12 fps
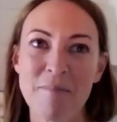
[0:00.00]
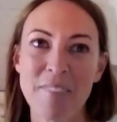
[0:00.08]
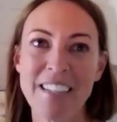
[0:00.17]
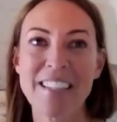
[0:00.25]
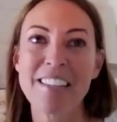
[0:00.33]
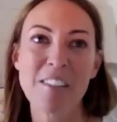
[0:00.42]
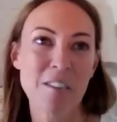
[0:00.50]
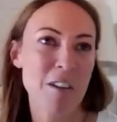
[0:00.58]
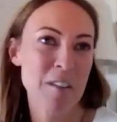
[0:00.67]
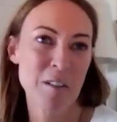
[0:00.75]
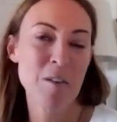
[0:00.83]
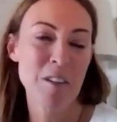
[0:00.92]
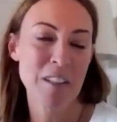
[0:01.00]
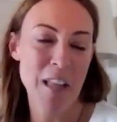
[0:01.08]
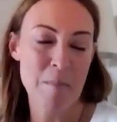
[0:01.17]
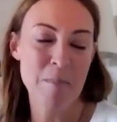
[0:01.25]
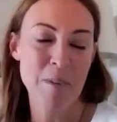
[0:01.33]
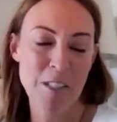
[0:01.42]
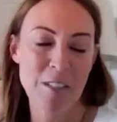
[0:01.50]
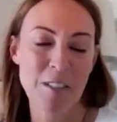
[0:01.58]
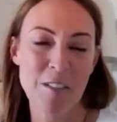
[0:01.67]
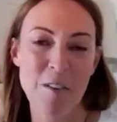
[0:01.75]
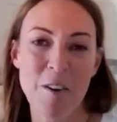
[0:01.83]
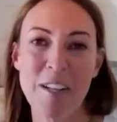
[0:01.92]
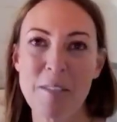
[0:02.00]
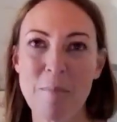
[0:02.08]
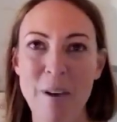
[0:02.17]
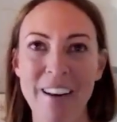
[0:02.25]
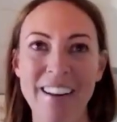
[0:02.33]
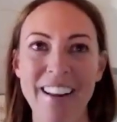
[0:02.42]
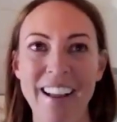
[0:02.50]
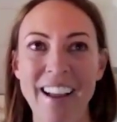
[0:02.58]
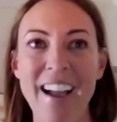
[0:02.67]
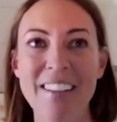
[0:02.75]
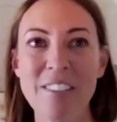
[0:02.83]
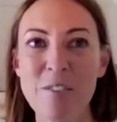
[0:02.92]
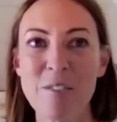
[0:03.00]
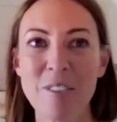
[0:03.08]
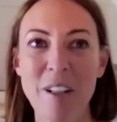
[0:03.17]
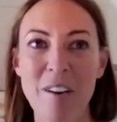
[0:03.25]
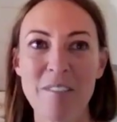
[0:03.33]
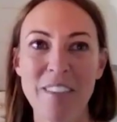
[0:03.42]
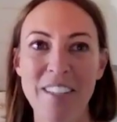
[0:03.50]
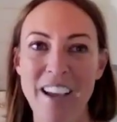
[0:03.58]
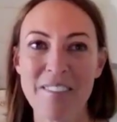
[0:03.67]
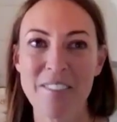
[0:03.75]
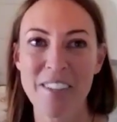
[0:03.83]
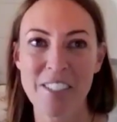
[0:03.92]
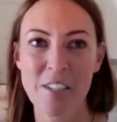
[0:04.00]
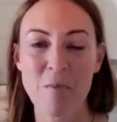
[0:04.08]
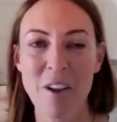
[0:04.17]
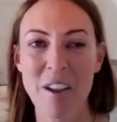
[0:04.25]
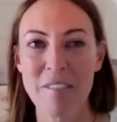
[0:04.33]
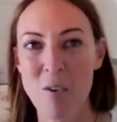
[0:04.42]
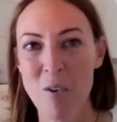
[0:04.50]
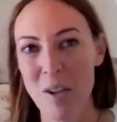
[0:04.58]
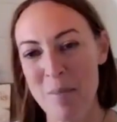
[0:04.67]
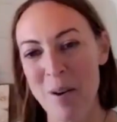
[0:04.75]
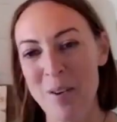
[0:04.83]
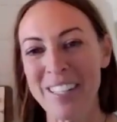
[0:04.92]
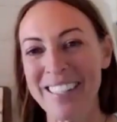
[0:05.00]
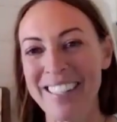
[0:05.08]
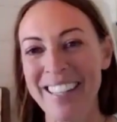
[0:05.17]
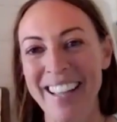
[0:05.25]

that does include a lot of personal stories, but I do love the nonfiction way of going about it.